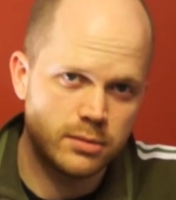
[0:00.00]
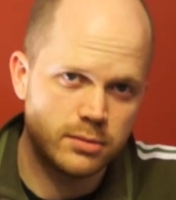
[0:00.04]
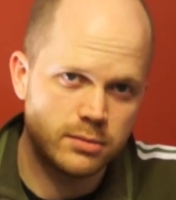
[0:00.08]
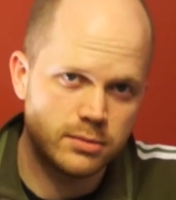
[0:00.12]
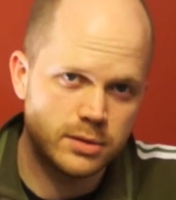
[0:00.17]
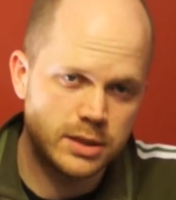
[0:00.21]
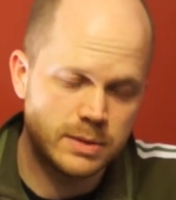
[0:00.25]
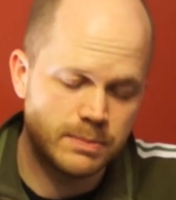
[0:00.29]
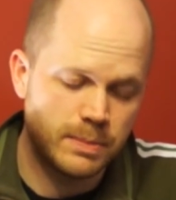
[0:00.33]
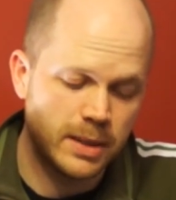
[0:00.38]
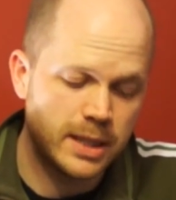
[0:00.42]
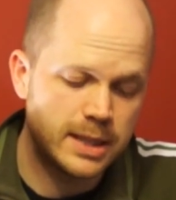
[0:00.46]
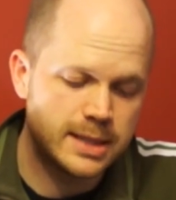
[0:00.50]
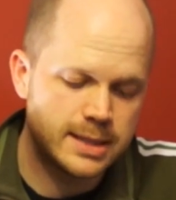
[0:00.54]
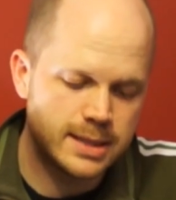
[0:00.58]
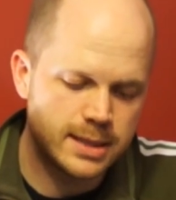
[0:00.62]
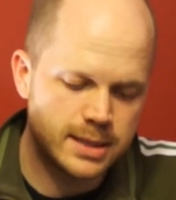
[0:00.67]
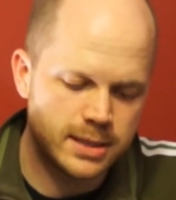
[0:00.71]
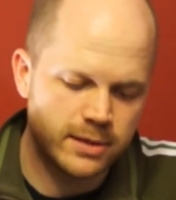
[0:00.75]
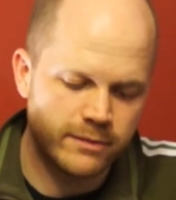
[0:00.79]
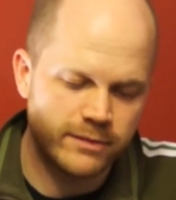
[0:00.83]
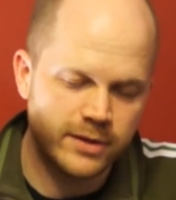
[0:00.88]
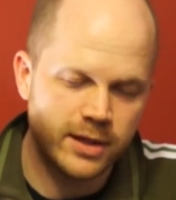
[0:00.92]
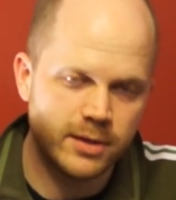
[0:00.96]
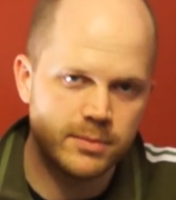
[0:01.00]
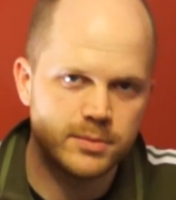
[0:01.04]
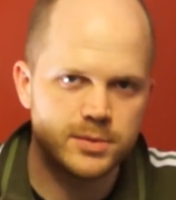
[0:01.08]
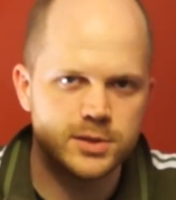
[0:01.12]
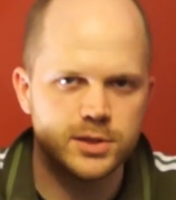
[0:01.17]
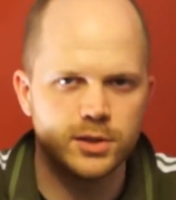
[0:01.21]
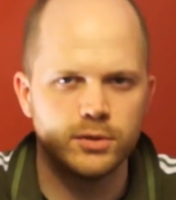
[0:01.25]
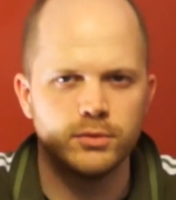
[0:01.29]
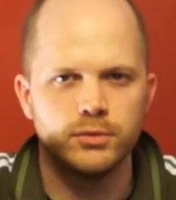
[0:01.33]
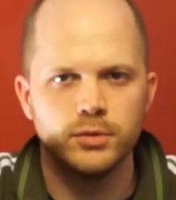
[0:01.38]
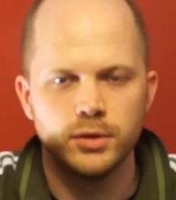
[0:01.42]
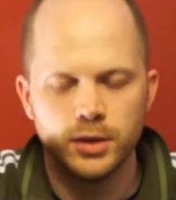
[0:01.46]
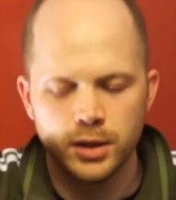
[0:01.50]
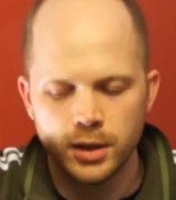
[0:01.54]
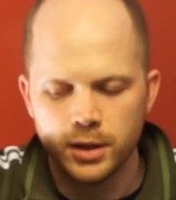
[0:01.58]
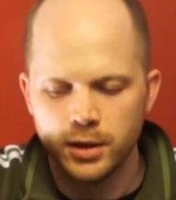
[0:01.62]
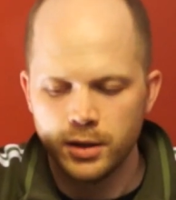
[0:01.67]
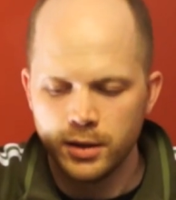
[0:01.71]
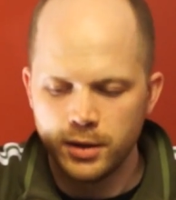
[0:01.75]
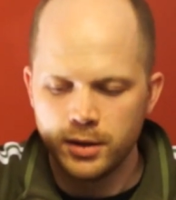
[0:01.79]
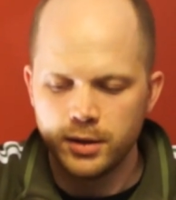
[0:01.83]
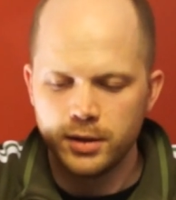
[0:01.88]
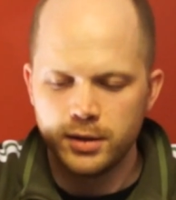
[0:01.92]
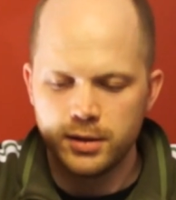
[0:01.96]
spaces of them. So
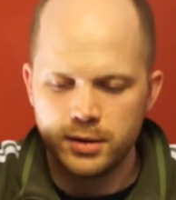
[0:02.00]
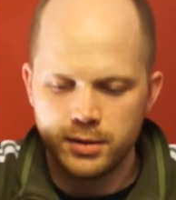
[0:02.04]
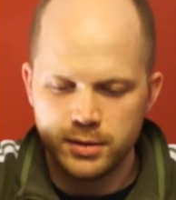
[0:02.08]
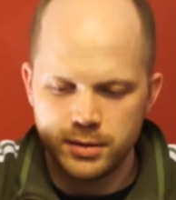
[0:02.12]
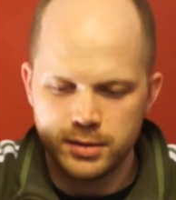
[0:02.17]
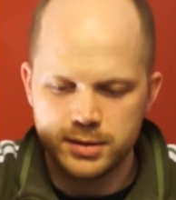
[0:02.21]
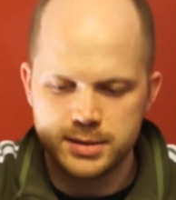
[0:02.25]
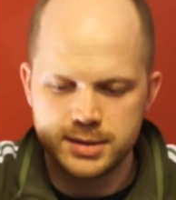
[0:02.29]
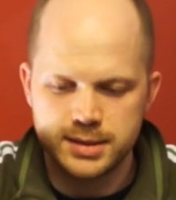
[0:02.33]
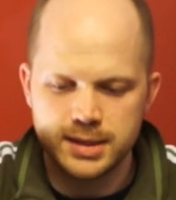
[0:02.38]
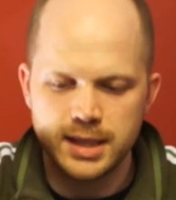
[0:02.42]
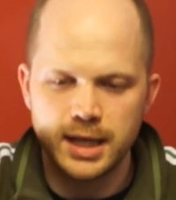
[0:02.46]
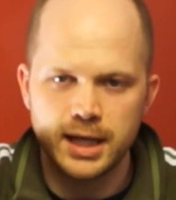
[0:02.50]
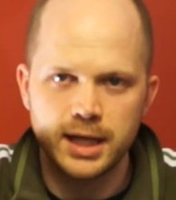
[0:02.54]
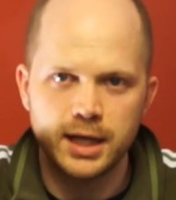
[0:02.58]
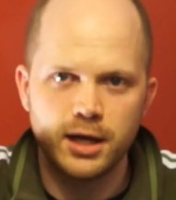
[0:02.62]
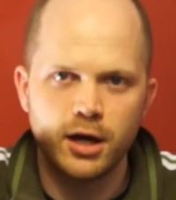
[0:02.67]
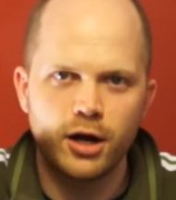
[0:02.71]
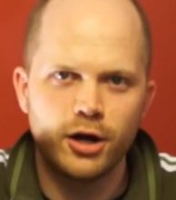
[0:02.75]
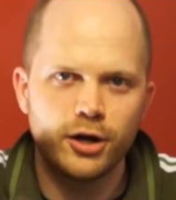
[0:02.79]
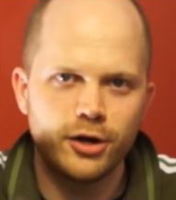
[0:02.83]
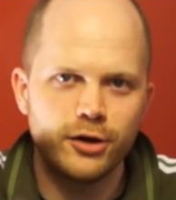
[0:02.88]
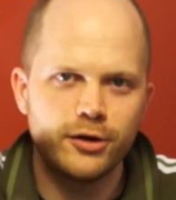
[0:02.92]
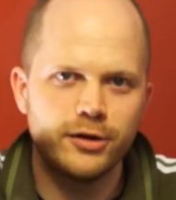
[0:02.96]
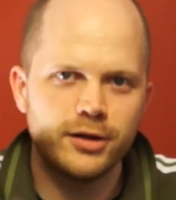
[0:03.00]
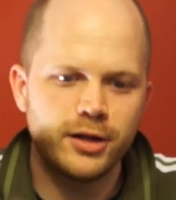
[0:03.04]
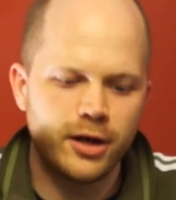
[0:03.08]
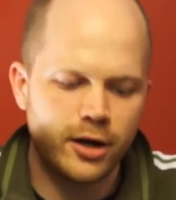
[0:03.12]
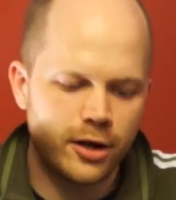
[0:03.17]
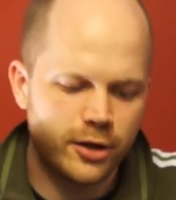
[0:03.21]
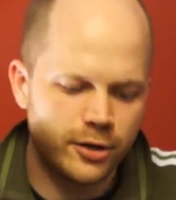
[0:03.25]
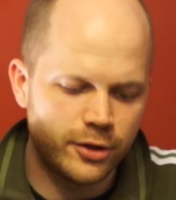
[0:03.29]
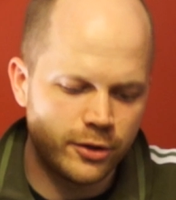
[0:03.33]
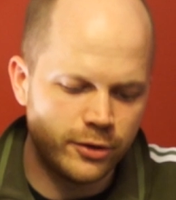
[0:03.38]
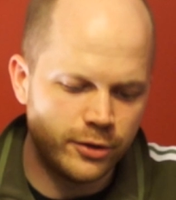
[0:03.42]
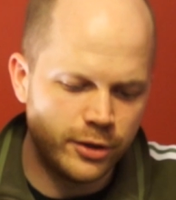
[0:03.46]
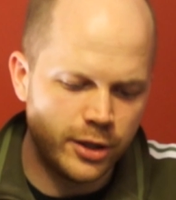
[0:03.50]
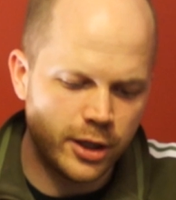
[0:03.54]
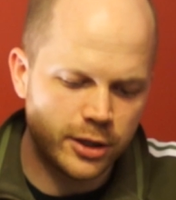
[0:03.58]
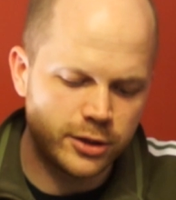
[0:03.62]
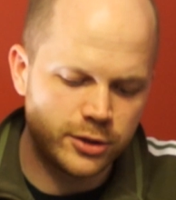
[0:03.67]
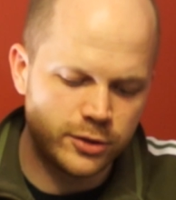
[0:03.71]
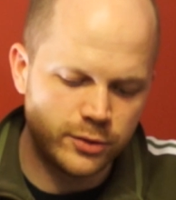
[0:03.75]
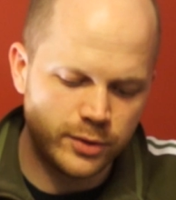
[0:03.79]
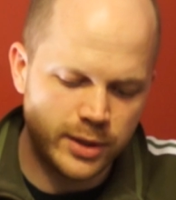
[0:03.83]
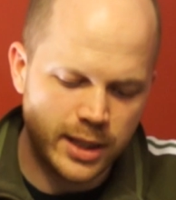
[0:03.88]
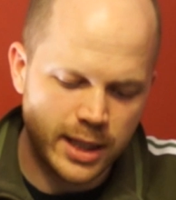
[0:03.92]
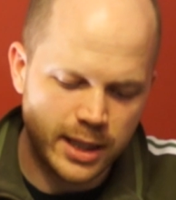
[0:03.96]
it's getting harder and harder
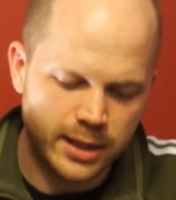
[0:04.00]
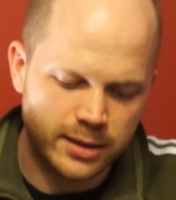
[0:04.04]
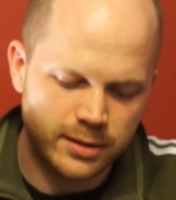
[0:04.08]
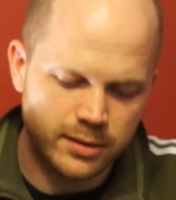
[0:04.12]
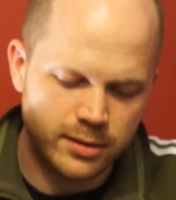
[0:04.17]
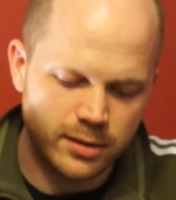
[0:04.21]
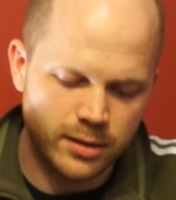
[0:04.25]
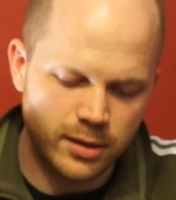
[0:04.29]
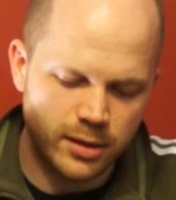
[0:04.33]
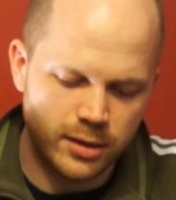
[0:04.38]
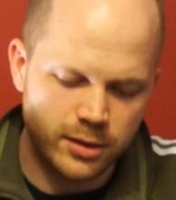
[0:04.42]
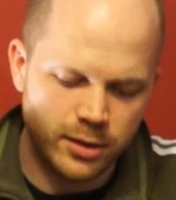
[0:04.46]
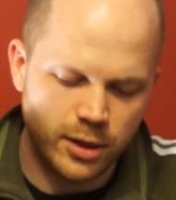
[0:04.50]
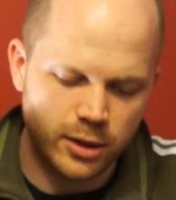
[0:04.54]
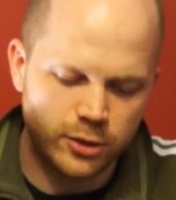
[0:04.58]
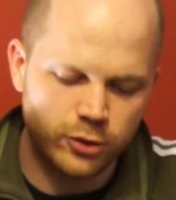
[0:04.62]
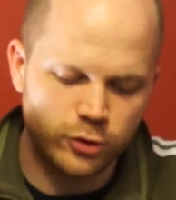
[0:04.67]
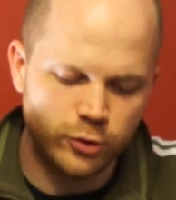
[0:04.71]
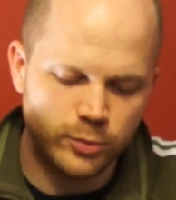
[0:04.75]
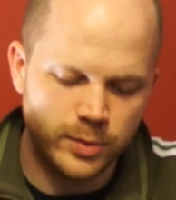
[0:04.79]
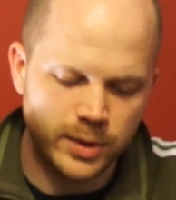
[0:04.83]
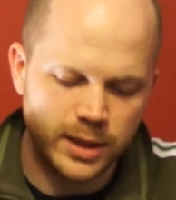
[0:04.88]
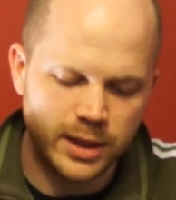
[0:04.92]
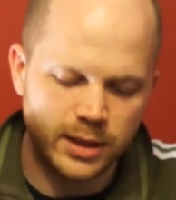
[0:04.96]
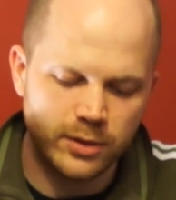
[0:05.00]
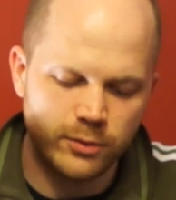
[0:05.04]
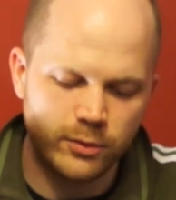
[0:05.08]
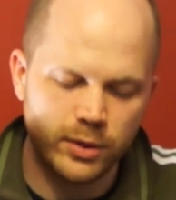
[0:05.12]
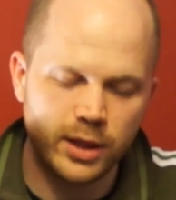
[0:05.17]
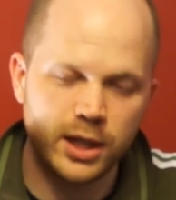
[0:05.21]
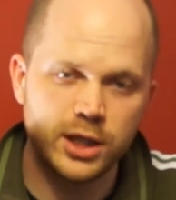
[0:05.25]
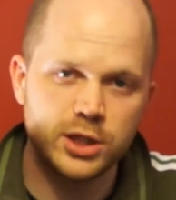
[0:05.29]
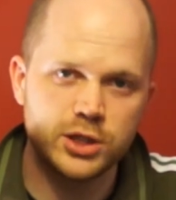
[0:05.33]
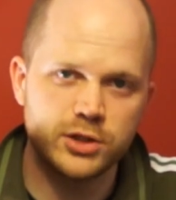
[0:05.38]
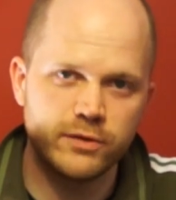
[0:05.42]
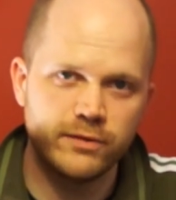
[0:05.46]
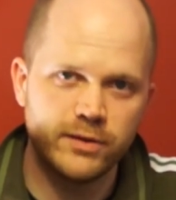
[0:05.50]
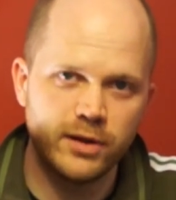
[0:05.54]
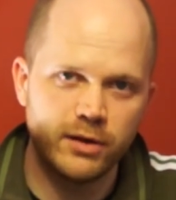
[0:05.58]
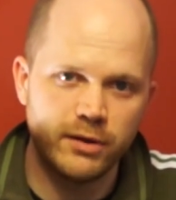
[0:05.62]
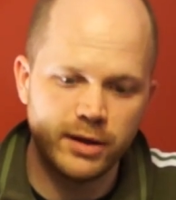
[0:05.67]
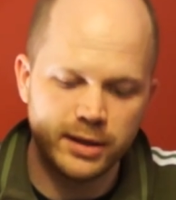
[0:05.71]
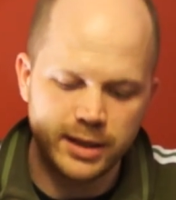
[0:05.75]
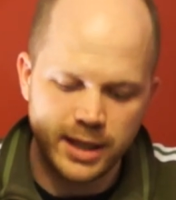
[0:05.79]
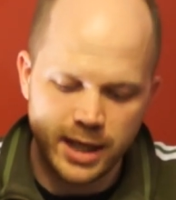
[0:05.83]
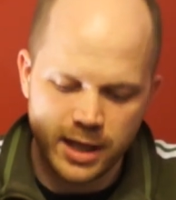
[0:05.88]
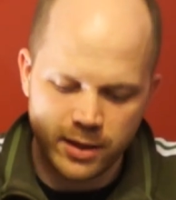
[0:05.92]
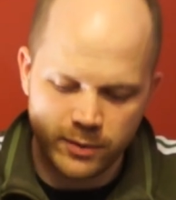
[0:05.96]
not to be in range of their
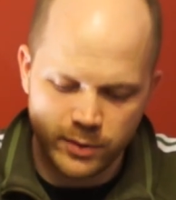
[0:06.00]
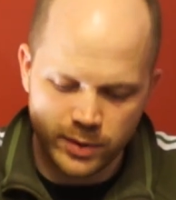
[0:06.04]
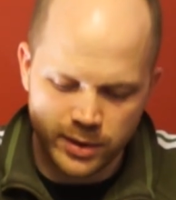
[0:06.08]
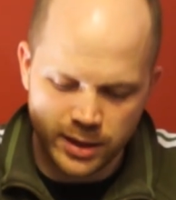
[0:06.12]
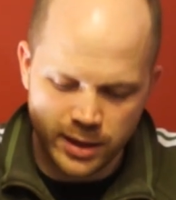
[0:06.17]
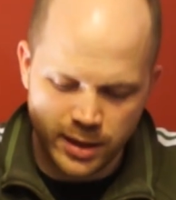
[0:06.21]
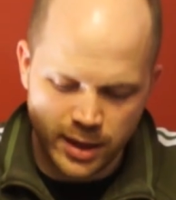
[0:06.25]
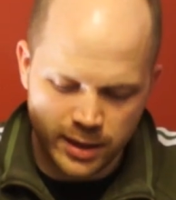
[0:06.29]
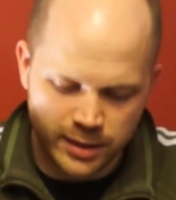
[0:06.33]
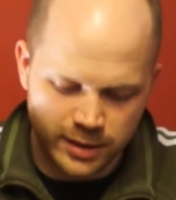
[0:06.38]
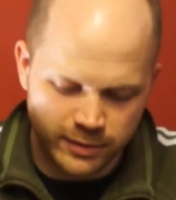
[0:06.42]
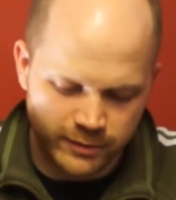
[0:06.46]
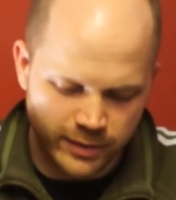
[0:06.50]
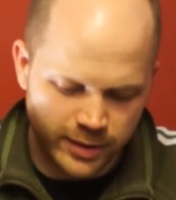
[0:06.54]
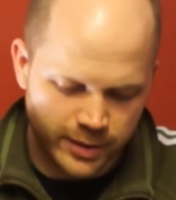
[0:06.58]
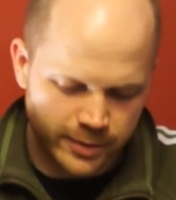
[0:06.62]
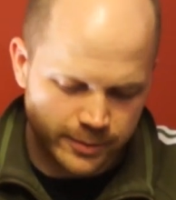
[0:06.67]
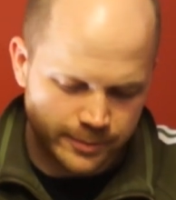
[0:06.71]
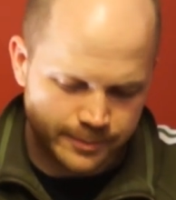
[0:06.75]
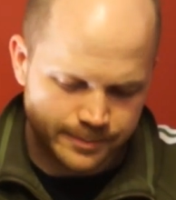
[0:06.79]
attack when they activate.